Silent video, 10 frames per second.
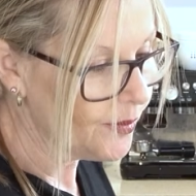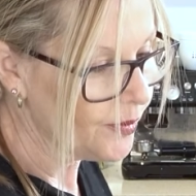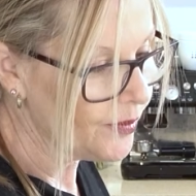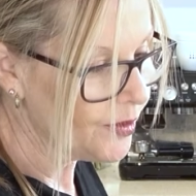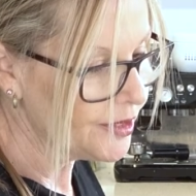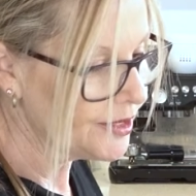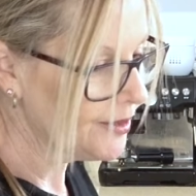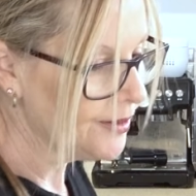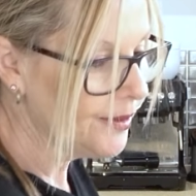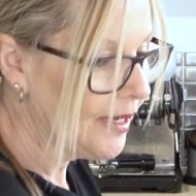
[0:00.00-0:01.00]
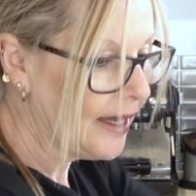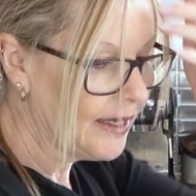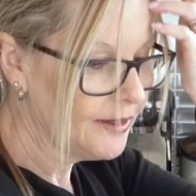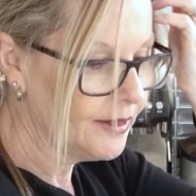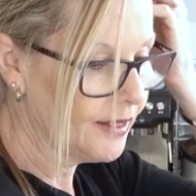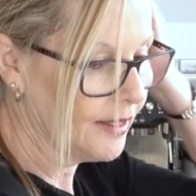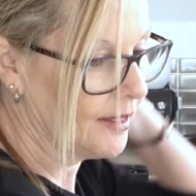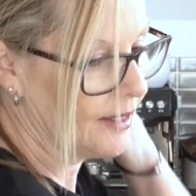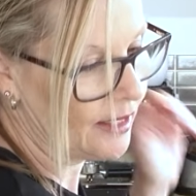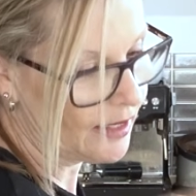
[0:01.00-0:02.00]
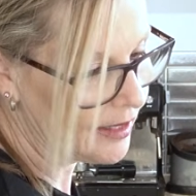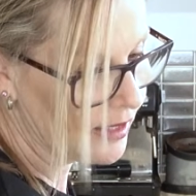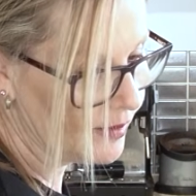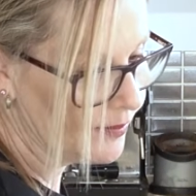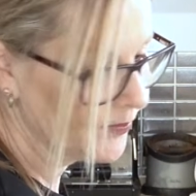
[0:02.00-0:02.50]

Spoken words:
we want to add our